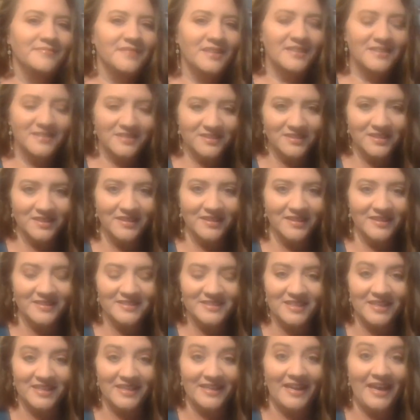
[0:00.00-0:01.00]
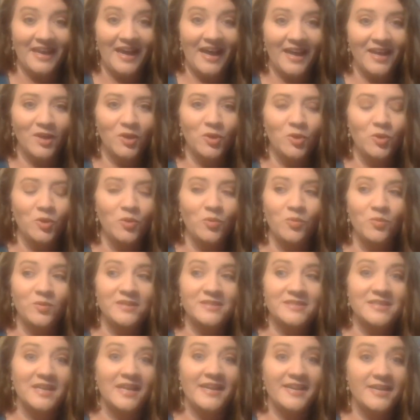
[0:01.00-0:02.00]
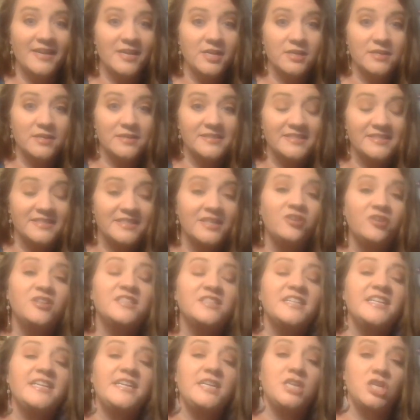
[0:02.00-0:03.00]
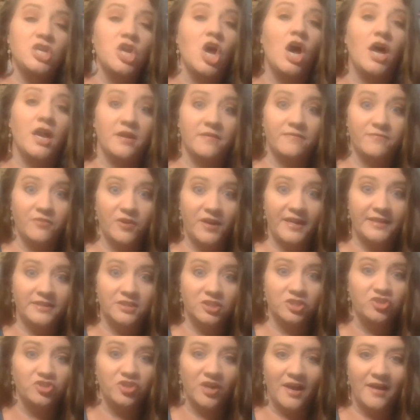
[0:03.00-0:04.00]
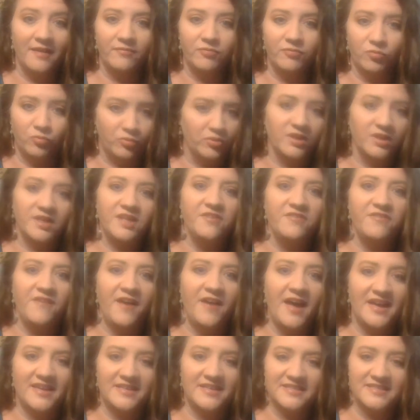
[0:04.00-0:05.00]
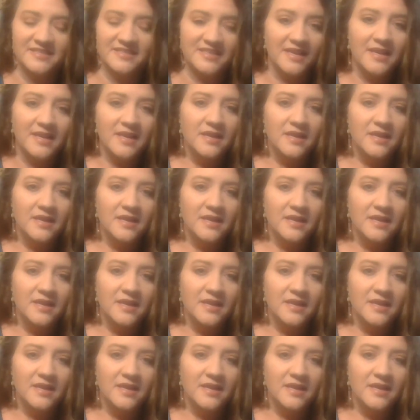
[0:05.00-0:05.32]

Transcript: It's the guy who is like seriously not afraid to drive really fast,